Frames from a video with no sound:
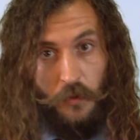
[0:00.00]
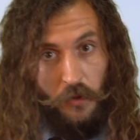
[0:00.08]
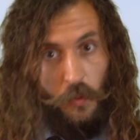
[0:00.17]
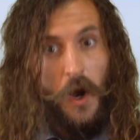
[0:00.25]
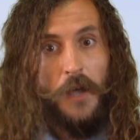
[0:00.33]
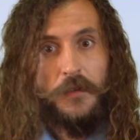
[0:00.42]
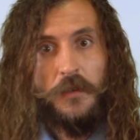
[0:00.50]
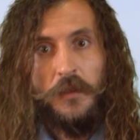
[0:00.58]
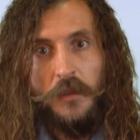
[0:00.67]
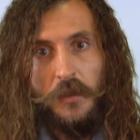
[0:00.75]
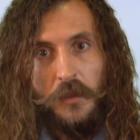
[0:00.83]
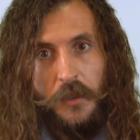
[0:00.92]
with what
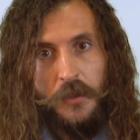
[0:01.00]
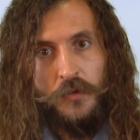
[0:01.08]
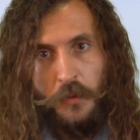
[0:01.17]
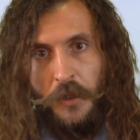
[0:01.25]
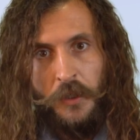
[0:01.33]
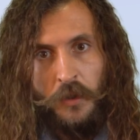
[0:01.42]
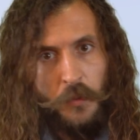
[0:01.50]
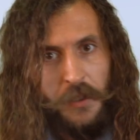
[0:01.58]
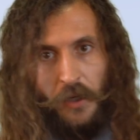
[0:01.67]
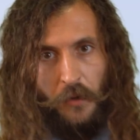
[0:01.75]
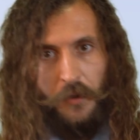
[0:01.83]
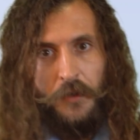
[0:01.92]
is real. We
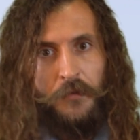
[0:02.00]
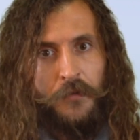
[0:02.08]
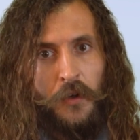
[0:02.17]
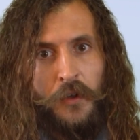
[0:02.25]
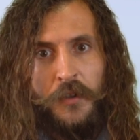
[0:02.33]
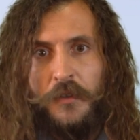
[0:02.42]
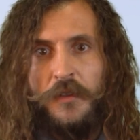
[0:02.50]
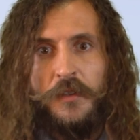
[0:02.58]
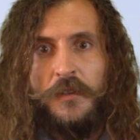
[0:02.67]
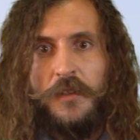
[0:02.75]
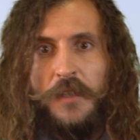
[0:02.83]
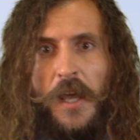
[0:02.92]
don't converse,
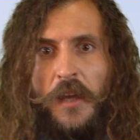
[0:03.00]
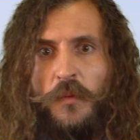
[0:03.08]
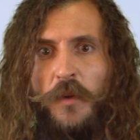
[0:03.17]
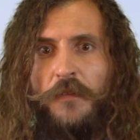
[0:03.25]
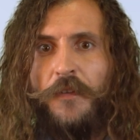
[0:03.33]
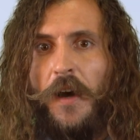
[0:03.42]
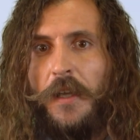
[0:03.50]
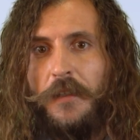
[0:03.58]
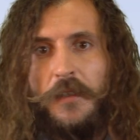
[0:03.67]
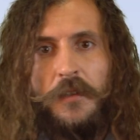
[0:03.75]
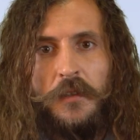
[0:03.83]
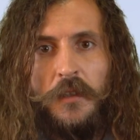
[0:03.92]
instead we fight.